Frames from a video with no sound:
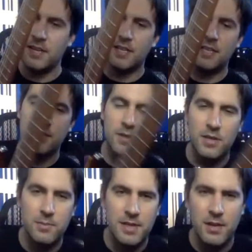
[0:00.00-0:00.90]
don't think these
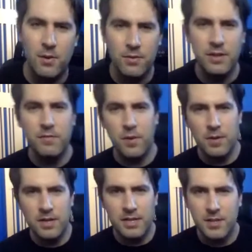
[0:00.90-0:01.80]
are going to be the only
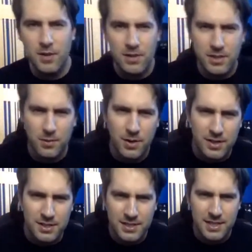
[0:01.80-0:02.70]
Vola guitars that
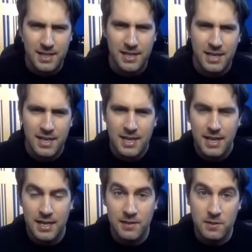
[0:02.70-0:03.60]
we're going to see
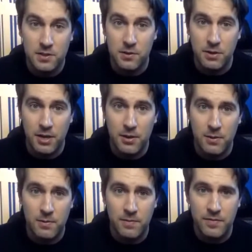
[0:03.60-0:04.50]
in the
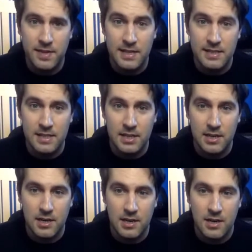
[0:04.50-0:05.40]
studio this
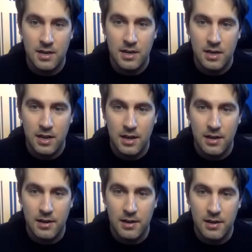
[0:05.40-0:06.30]
year.
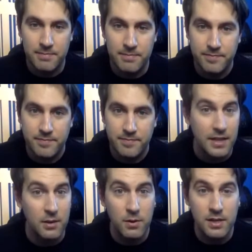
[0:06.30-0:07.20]
I
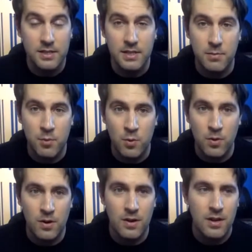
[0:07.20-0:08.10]
think we're going to see
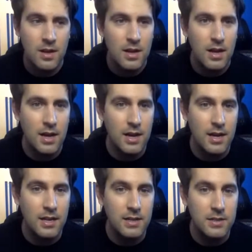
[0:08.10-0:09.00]
more.
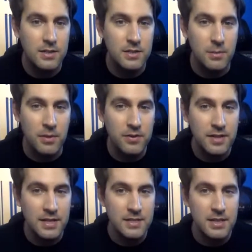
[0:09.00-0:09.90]
There's some
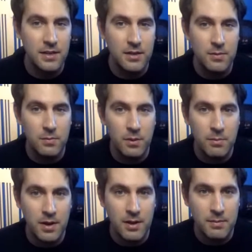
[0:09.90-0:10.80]
other things that
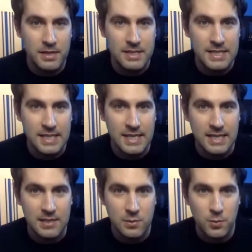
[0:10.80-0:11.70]
we might be
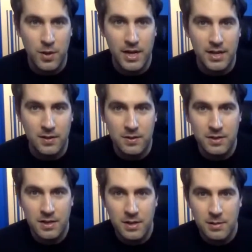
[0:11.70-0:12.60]
seeing as
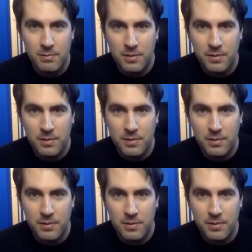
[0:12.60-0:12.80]
well.